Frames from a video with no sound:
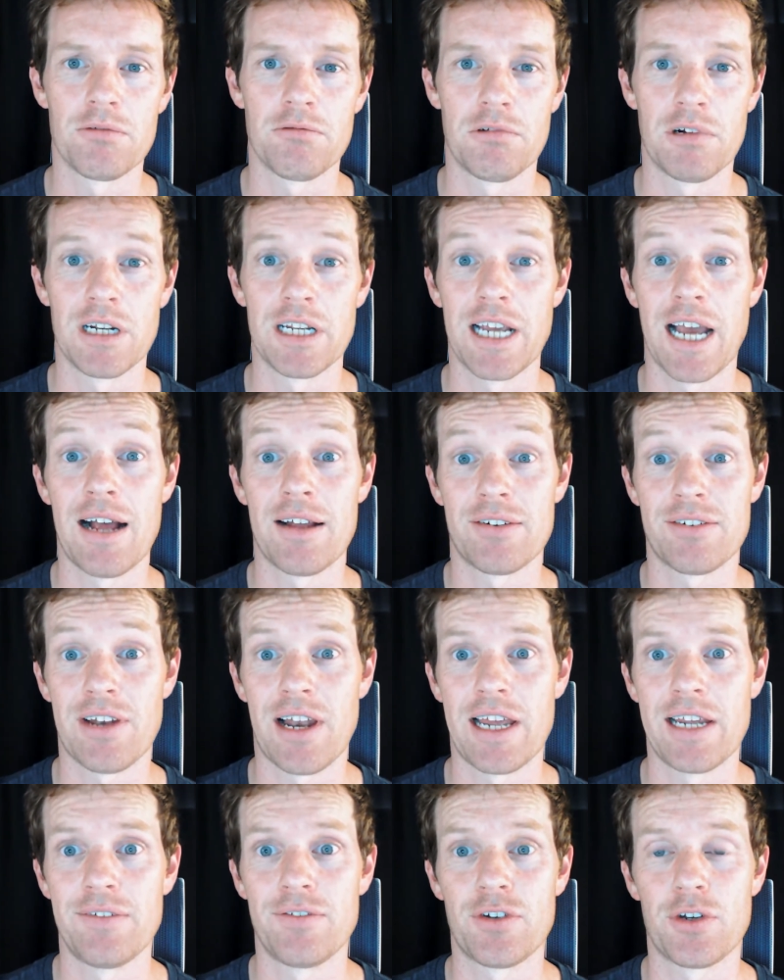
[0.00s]
really are
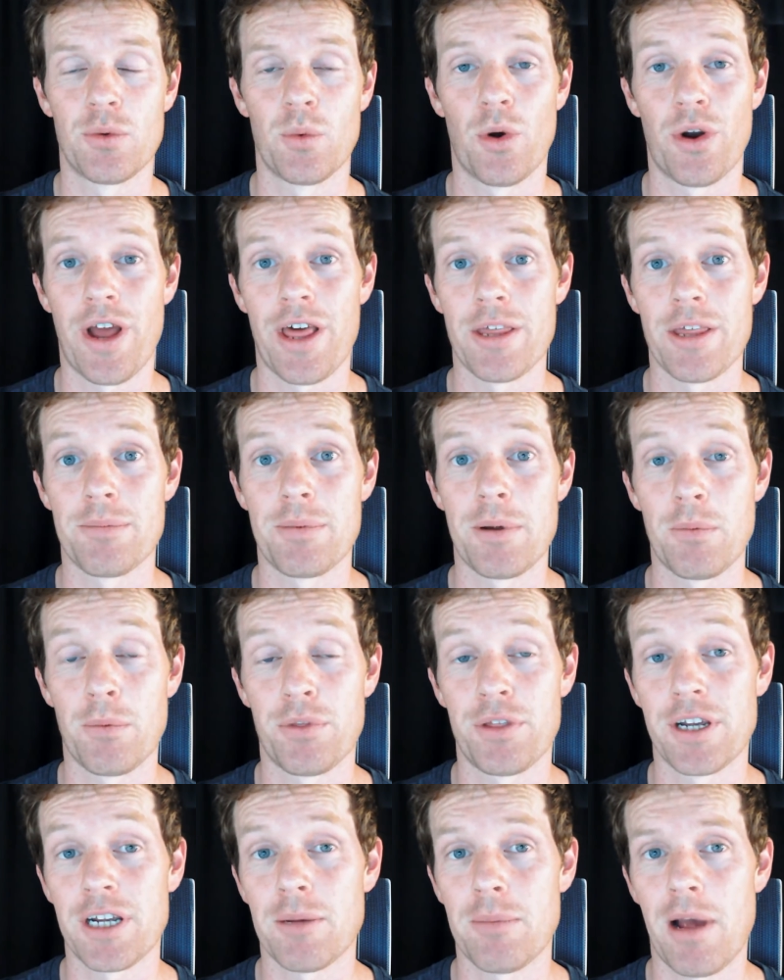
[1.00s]
slaves to what other people
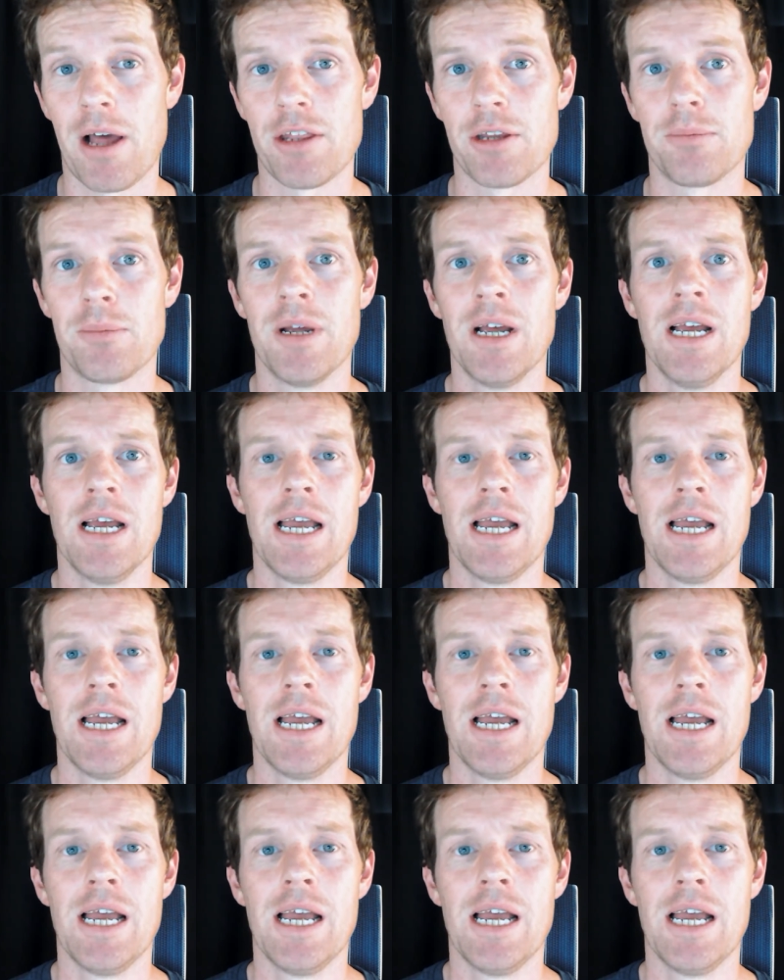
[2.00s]
think about them.